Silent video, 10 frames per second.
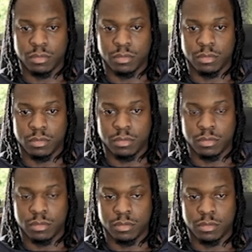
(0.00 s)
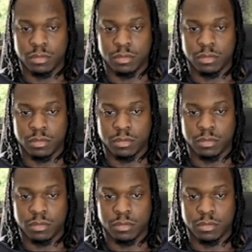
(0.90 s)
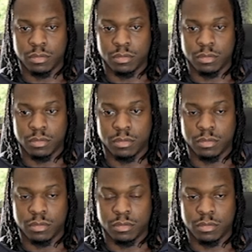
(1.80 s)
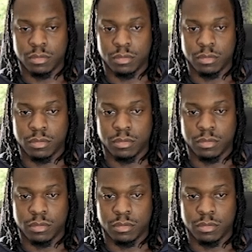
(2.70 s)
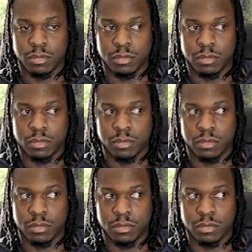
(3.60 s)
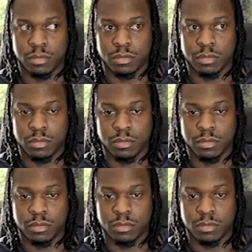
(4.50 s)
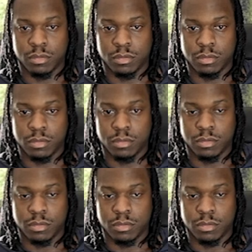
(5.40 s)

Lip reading: The person shown says nothing.